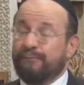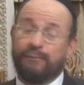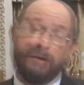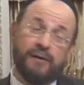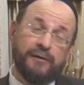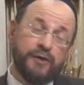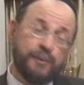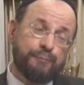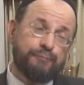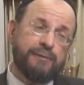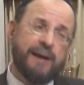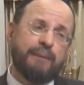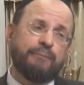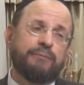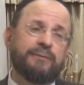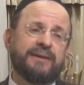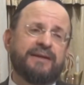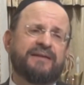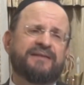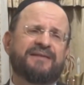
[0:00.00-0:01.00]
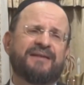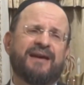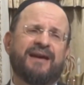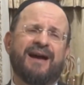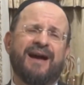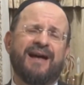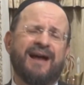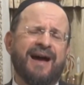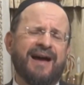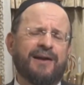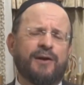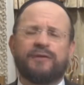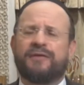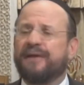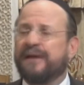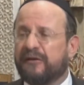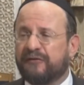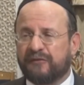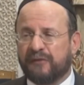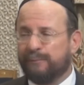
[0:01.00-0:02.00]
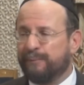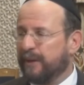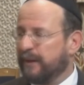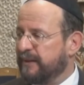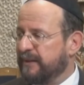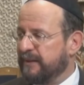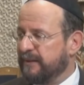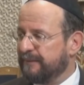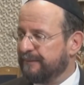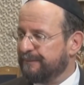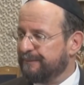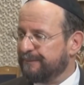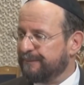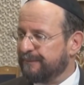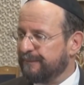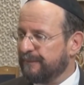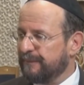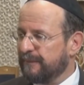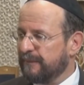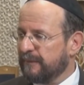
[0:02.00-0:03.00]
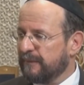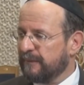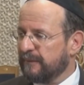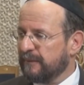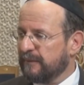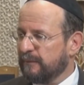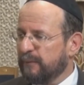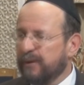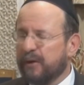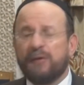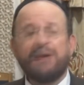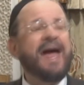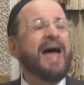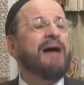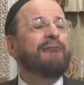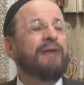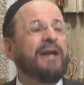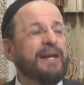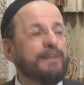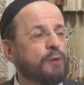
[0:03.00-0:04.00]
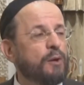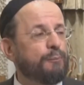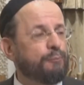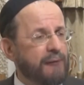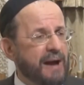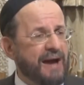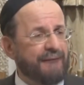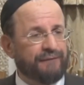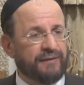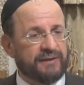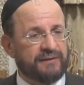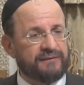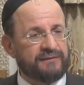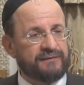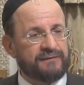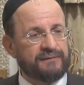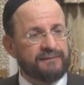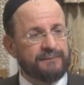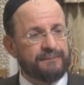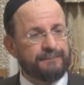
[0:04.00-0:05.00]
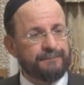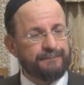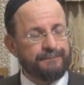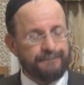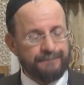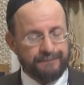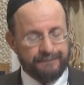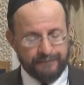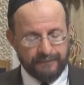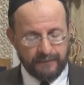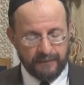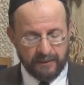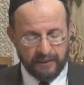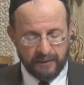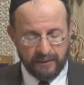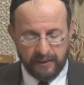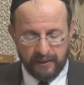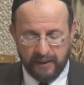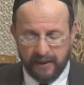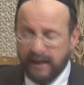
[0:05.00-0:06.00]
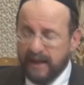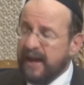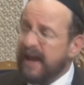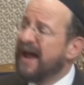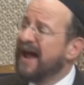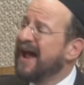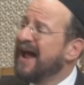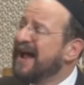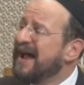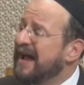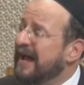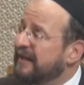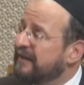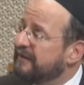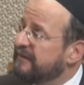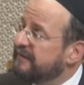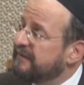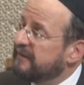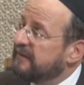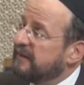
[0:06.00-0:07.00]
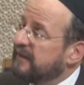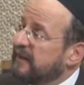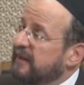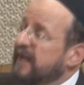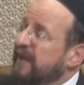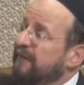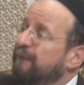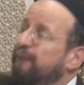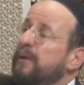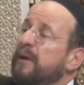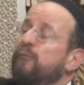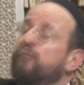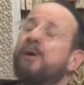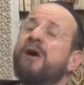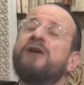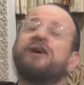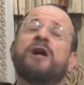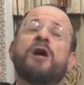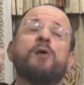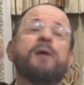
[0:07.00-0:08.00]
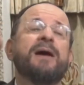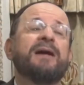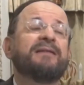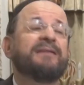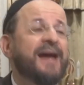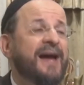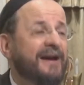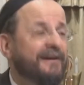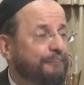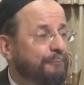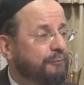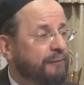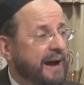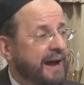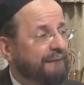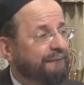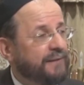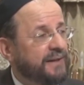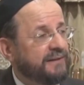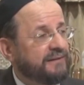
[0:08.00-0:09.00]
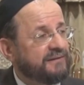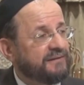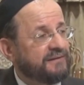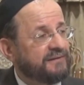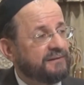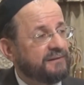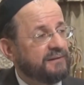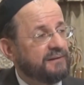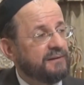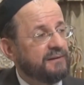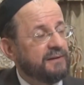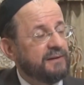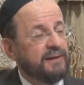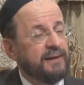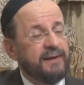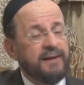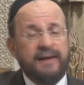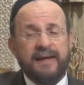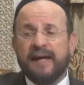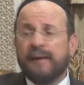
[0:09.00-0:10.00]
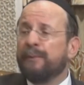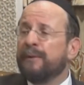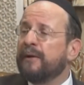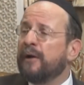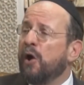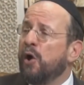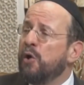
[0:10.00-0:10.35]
well, you'd probably say, I don't think so, buddy. We don't have any more prophets. And if we were going to have prophets, it would